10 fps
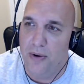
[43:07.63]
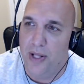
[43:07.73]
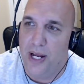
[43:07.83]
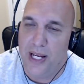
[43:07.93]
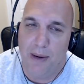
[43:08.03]

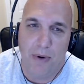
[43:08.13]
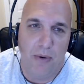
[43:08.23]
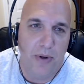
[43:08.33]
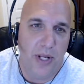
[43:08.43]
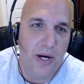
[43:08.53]
And I kept
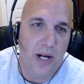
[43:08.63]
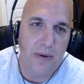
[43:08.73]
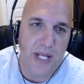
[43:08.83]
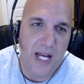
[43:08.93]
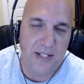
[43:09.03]
going in there and I
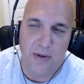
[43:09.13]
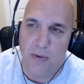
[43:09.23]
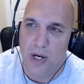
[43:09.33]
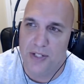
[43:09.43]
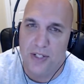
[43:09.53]
was asking
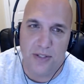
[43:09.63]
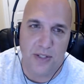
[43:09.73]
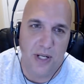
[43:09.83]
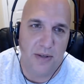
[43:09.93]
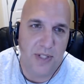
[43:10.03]
questions
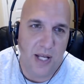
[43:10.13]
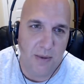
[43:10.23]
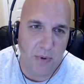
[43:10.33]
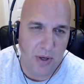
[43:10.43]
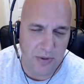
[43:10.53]
and I was telling
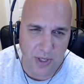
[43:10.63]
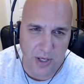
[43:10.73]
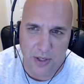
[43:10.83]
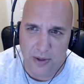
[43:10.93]
him what I was trying to do.